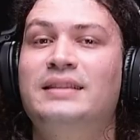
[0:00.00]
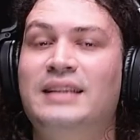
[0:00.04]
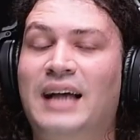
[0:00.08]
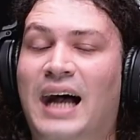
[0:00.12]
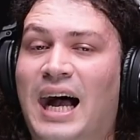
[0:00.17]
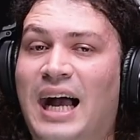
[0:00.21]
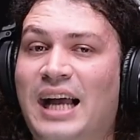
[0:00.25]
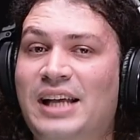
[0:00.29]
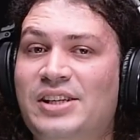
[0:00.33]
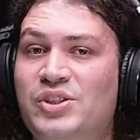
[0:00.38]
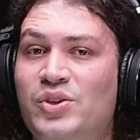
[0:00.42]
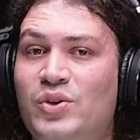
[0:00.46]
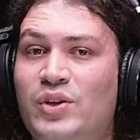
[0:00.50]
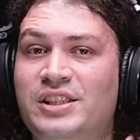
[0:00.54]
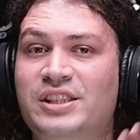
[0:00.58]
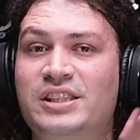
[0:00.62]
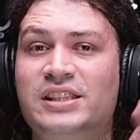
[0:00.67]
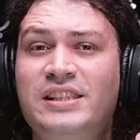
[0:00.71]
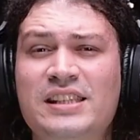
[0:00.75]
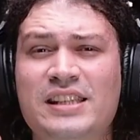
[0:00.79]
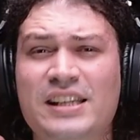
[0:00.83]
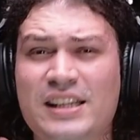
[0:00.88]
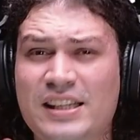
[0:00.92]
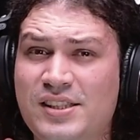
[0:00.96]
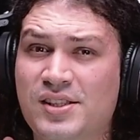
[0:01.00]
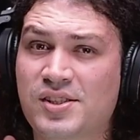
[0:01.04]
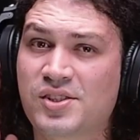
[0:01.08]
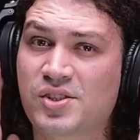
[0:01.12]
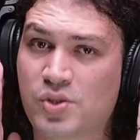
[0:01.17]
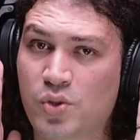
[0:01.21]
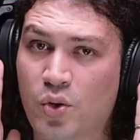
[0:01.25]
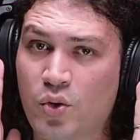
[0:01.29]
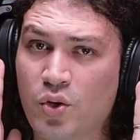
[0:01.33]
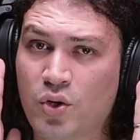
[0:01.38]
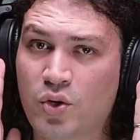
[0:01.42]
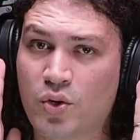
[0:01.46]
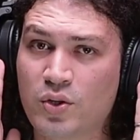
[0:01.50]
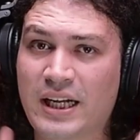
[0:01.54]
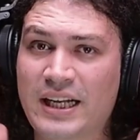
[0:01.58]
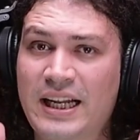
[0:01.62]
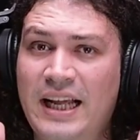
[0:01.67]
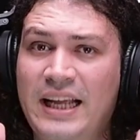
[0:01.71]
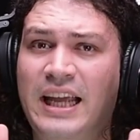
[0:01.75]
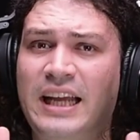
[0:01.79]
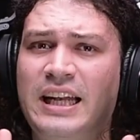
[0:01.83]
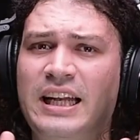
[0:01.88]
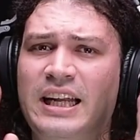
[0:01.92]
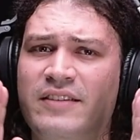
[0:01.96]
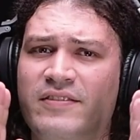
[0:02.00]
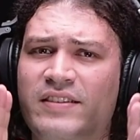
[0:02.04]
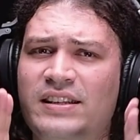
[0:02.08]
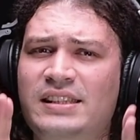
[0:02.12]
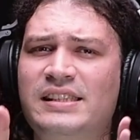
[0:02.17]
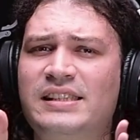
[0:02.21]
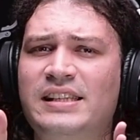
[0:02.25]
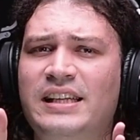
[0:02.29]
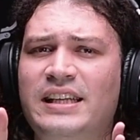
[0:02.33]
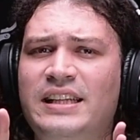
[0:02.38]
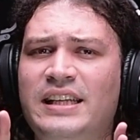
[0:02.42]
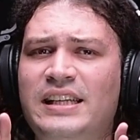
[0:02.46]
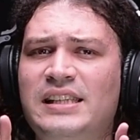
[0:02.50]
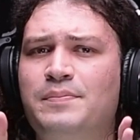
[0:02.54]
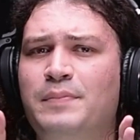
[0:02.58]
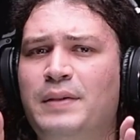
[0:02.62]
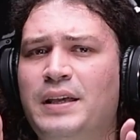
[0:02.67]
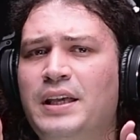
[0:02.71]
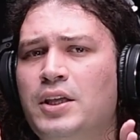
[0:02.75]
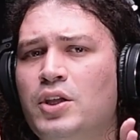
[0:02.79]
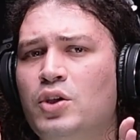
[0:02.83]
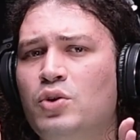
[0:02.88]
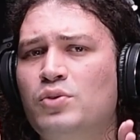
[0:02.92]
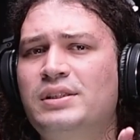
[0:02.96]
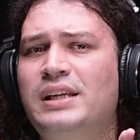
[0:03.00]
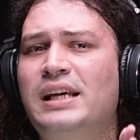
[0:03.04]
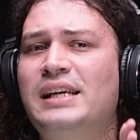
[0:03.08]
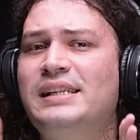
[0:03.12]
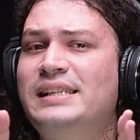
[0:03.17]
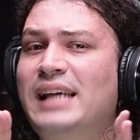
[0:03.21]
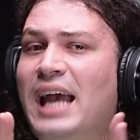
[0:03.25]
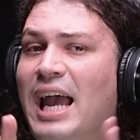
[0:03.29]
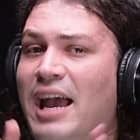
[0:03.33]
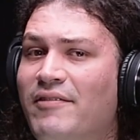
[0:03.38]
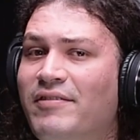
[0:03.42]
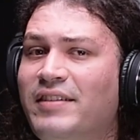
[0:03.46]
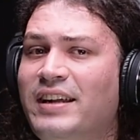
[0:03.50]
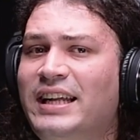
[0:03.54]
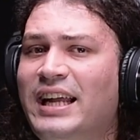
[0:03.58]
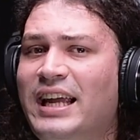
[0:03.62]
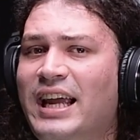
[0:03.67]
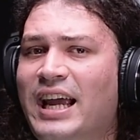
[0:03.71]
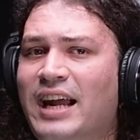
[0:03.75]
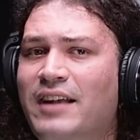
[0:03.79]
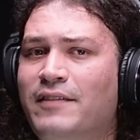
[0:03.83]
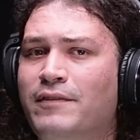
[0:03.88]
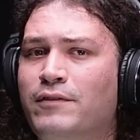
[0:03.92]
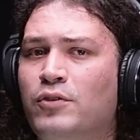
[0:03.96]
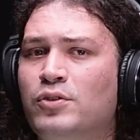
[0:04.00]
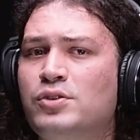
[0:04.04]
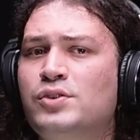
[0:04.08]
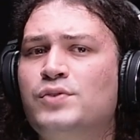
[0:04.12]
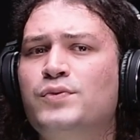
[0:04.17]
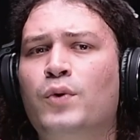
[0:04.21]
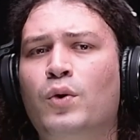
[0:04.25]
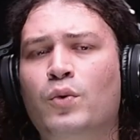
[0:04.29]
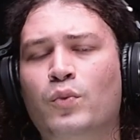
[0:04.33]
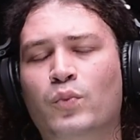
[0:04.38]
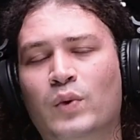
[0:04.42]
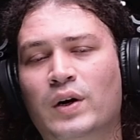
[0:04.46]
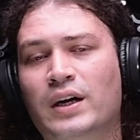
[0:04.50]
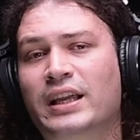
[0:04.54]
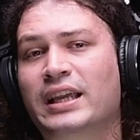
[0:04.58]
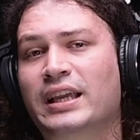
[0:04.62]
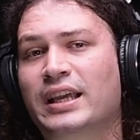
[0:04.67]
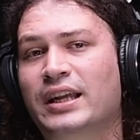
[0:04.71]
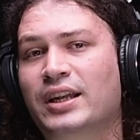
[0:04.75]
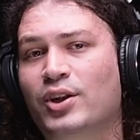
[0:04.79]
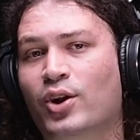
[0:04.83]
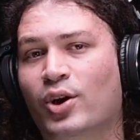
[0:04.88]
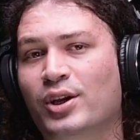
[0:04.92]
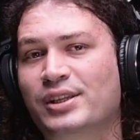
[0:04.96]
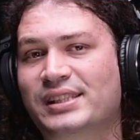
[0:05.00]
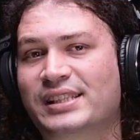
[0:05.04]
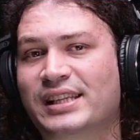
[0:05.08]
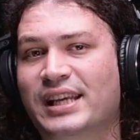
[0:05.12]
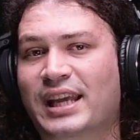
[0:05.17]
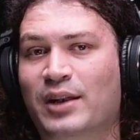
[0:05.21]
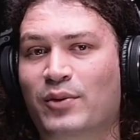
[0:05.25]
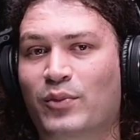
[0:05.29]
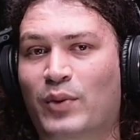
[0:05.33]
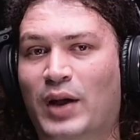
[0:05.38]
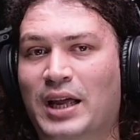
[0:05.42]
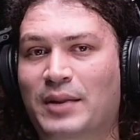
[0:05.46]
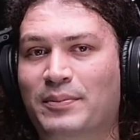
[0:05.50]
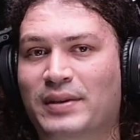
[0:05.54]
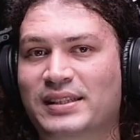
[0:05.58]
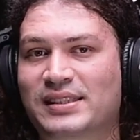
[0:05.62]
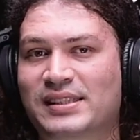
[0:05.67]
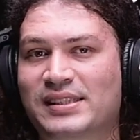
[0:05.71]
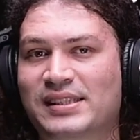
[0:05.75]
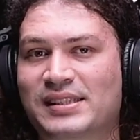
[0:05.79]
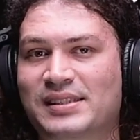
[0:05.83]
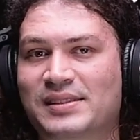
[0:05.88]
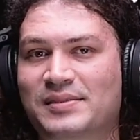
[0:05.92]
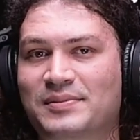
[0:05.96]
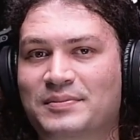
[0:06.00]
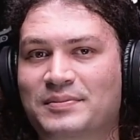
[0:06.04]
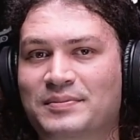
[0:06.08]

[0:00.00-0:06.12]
The isolation is so good that I can even see these being used as everyday headphones for working in noisy environments.